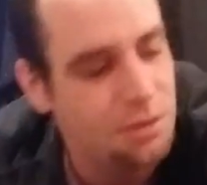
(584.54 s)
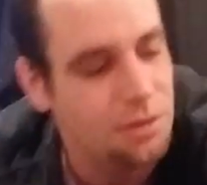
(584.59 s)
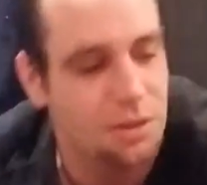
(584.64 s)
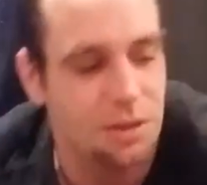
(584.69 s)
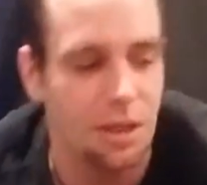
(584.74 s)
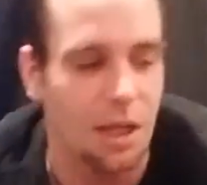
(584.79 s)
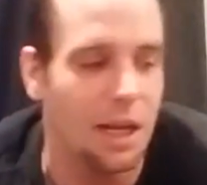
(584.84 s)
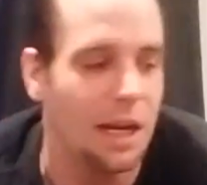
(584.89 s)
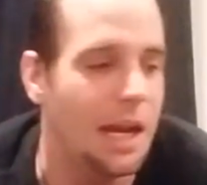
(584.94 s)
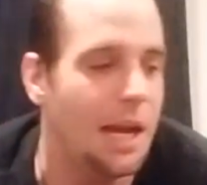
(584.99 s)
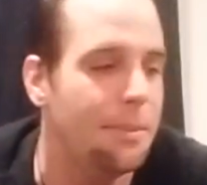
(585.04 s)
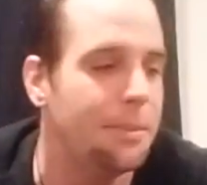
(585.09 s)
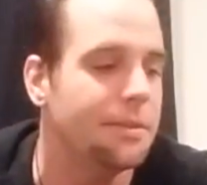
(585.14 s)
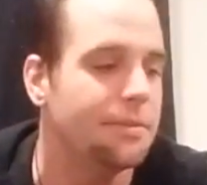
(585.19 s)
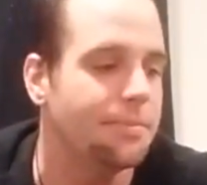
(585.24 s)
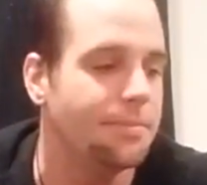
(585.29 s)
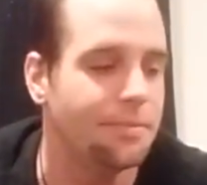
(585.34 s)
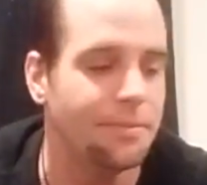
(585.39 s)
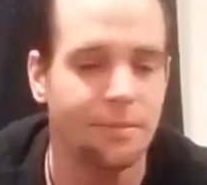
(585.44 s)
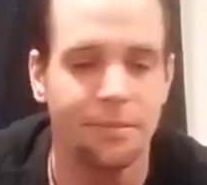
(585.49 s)
not
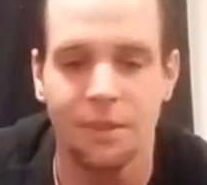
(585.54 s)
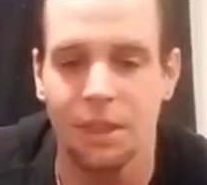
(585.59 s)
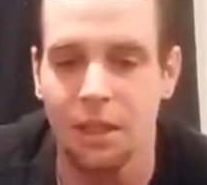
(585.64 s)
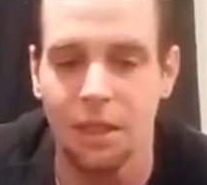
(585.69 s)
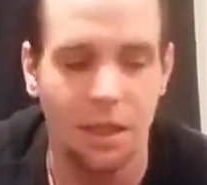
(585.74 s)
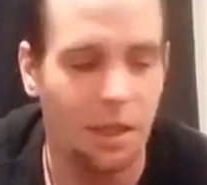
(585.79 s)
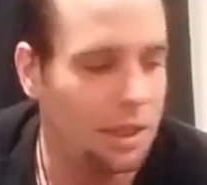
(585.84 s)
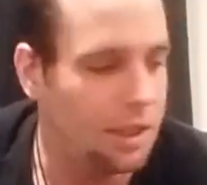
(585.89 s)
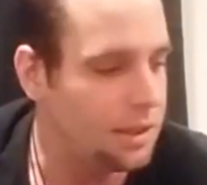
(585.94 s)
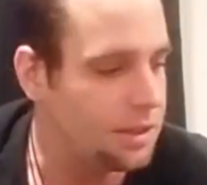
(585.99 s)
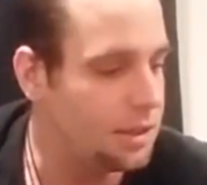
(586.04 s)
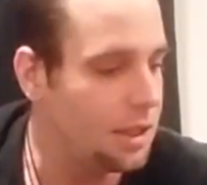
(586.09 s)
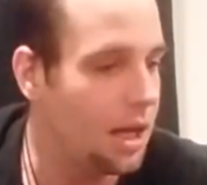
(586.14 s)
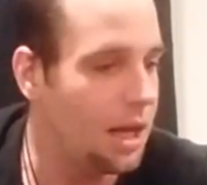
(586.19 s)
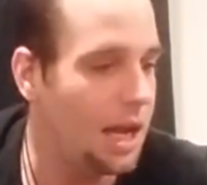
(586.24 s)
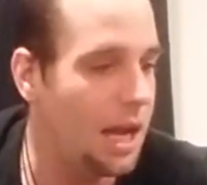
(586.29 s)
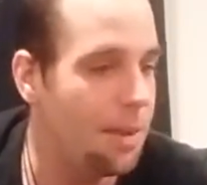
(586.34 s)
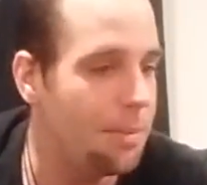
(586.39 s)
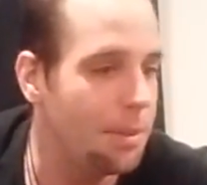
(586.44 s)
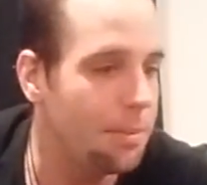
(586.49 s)
happening. It's
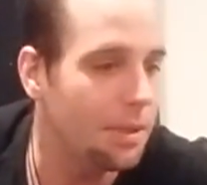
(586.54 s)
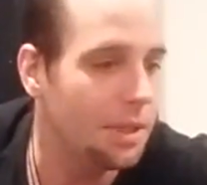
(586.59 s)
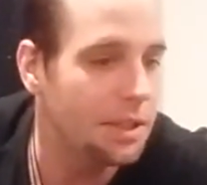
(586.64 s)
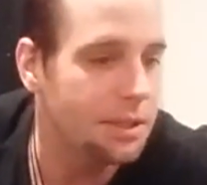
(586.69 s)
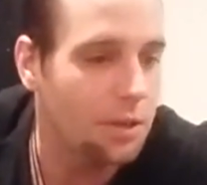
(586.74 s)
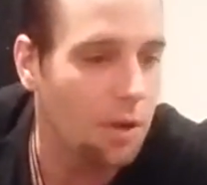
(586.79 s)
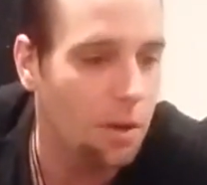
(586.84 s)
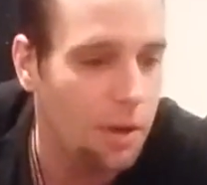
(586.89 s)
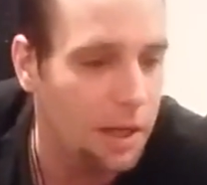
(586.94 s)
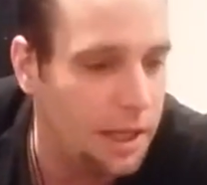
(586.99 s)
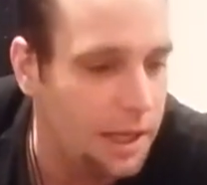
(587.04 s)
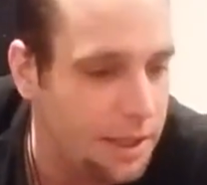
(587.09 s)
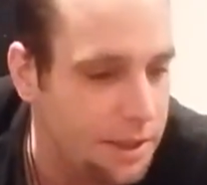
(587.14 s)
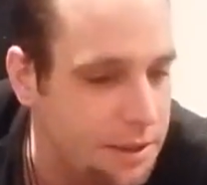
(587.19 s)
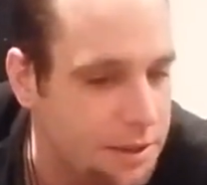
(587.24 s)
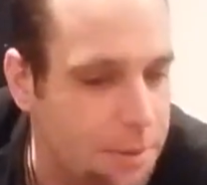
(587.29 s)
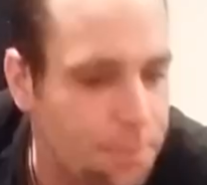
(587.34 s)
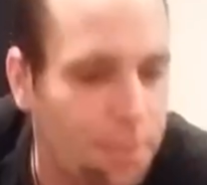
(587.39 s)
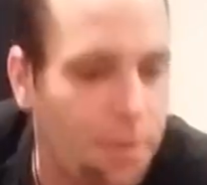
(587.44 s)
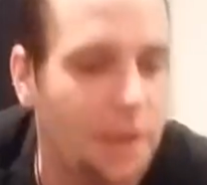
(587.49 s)
not happening, but let's go ahead
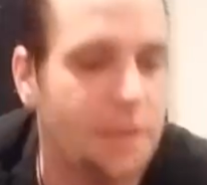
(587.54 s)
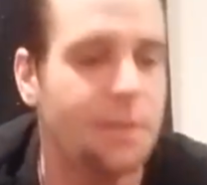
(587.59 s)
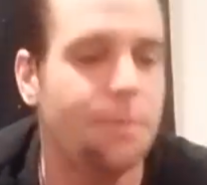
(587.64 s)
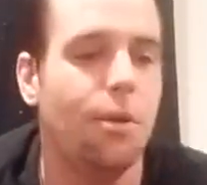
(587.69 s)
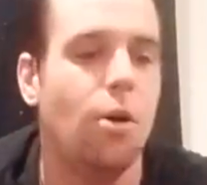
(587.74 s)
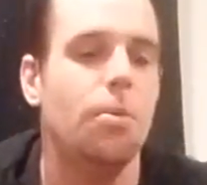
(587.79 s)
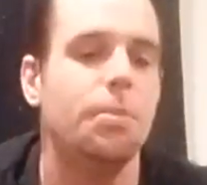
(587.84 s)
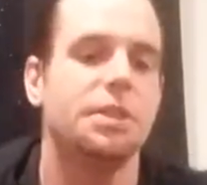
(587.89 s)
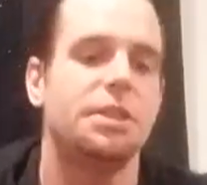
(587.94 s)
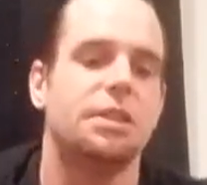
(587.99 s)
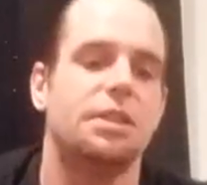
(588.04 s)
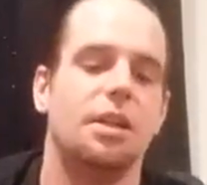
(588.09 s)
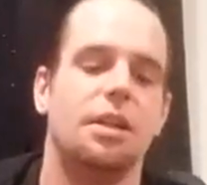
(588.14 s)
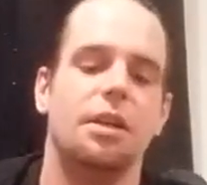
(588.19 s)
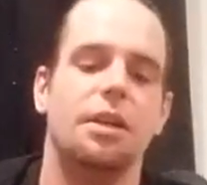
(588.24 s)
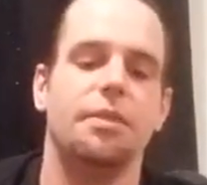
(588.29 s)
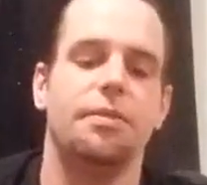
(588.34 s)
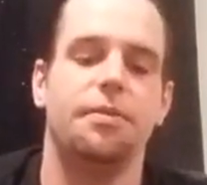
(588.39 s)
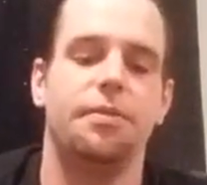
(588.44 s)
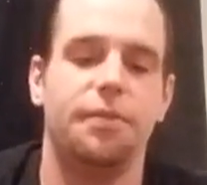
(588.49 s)
into some present moment
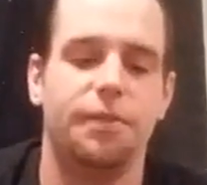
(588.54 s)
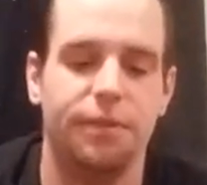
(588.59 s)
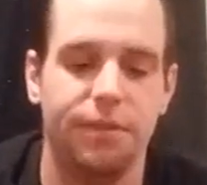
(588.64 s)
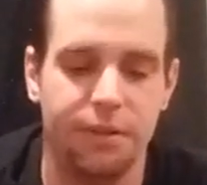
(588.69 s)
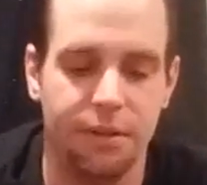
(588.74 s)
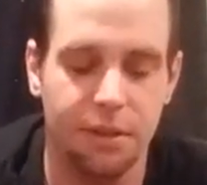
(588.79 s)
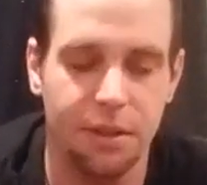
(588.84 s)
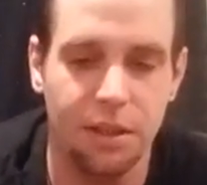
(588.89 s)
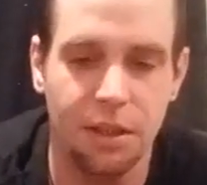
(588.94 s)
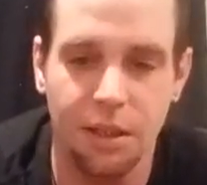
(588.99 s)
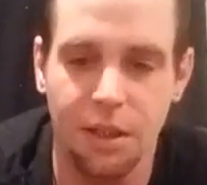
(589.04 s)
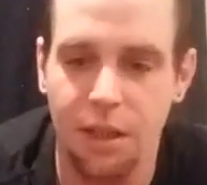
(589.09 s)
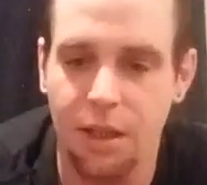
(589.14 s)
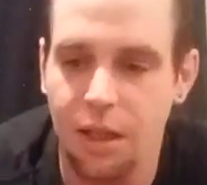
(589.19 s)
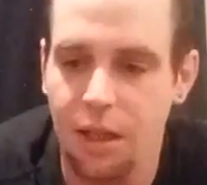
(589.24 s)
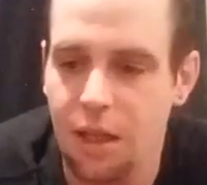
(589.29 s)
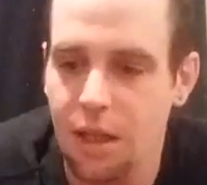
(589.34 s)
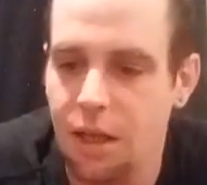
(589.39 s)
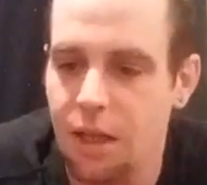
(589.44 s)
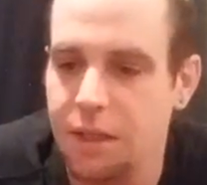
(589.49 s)
stuff.
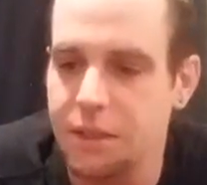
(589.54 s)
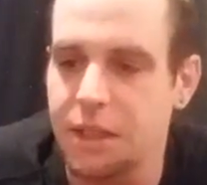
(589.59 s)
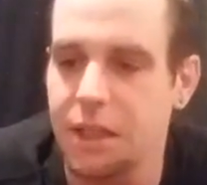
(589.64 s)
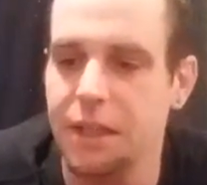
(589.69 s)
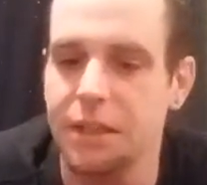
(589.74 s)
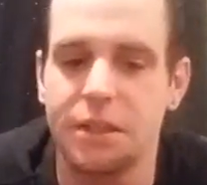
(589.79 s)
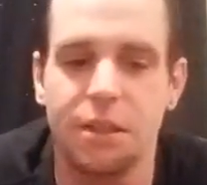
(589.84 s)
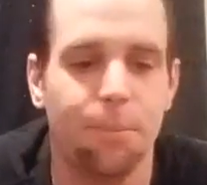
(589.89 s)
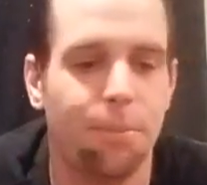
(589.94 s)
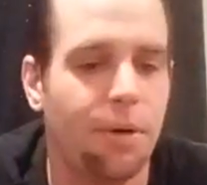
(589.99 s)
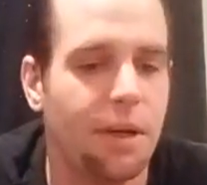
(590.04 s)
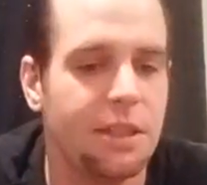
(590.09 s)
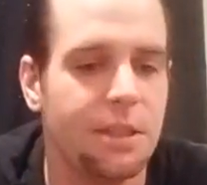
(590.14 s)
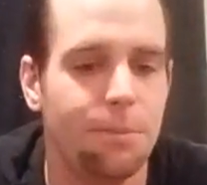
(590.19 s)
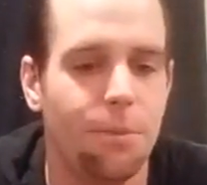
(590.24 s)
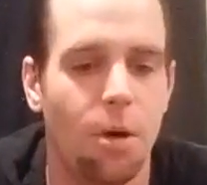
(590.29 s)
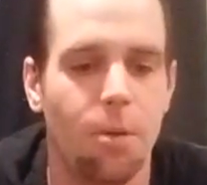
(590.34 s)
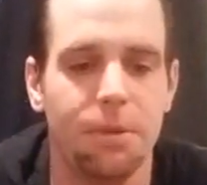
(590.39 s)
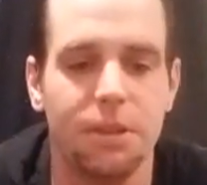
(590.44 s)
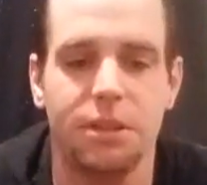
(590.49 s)
Let's get into some
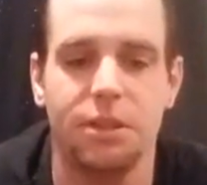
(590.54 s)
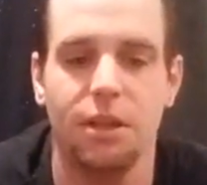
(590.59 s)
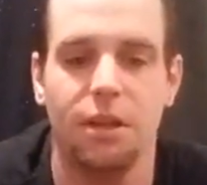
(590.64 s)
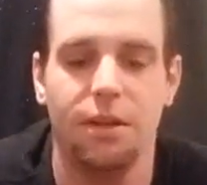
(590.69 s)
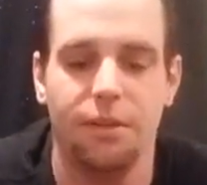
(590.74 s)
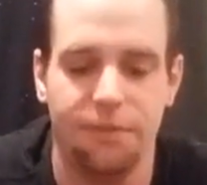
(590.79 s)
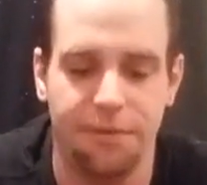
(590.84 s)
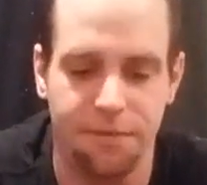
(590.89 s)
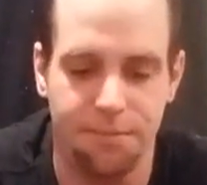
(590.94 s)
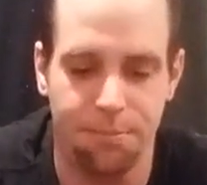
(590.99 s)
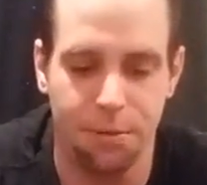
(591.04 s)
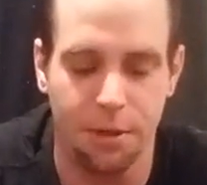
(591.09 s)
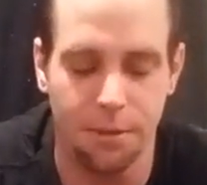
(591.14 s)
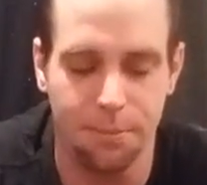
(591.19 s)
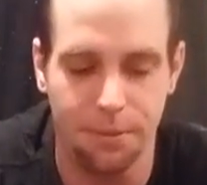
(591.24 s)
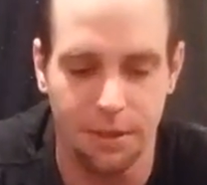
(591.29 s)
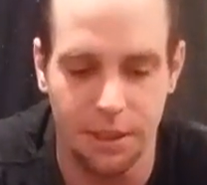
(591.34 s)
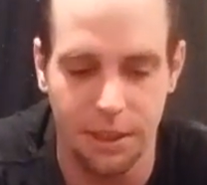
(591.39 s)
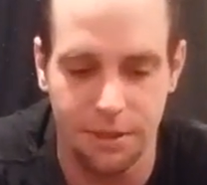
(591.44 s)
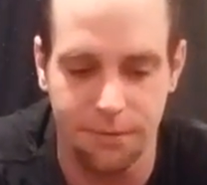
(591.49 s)
present moment stuff. Pretty
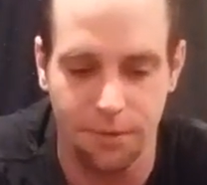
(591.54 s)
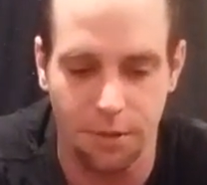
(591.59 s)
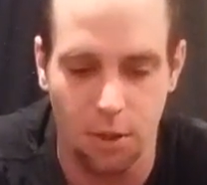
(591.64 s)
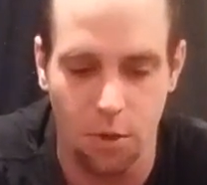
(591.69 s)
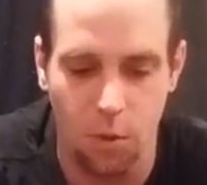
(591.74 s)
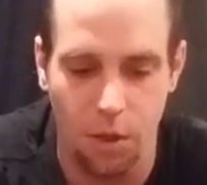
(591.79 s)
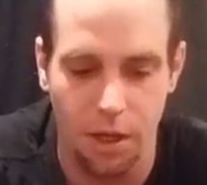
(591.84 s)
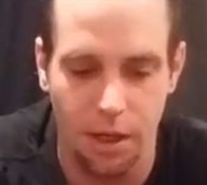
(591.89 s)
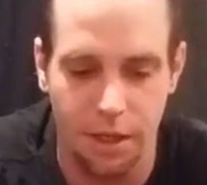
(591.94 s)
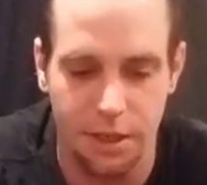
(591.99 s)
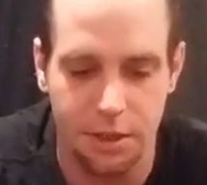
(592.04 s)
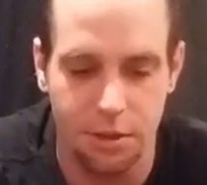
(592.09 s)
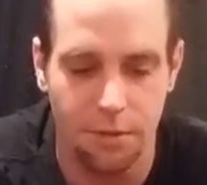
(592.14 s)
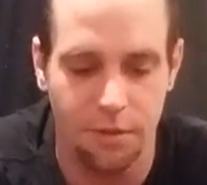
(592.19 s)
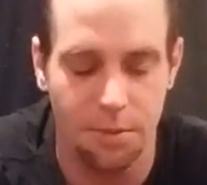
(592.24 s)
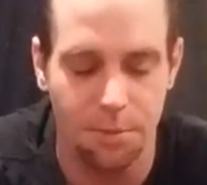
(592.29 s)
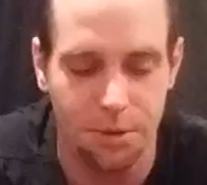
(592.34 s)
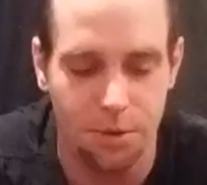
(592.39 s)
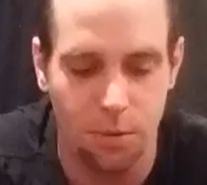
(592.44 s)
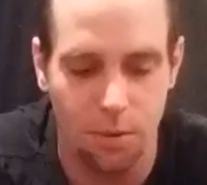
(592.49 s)
pleased for Aquarius,
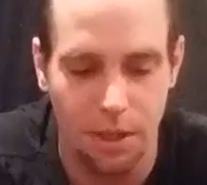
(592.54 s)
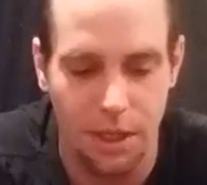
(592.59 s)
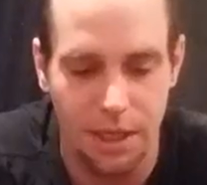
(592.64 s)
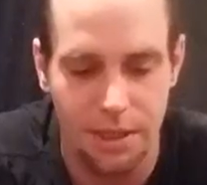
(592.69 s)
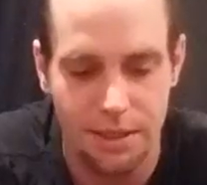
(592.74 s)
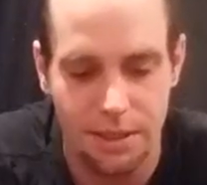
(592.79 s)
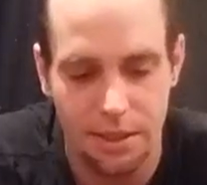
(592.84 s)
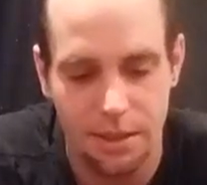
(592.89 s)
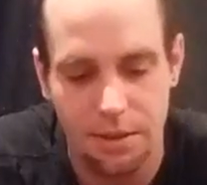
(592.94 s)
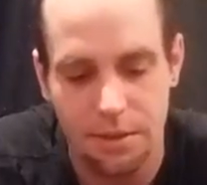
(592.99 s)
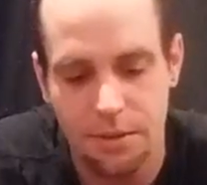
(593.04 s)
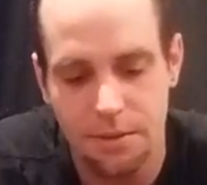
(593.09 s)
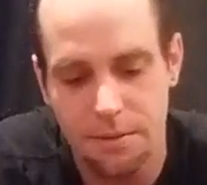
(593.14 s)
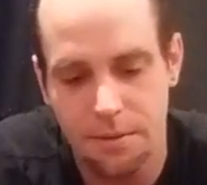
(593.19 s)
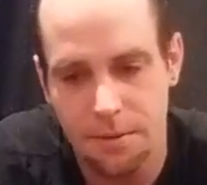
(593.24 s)
November 2018.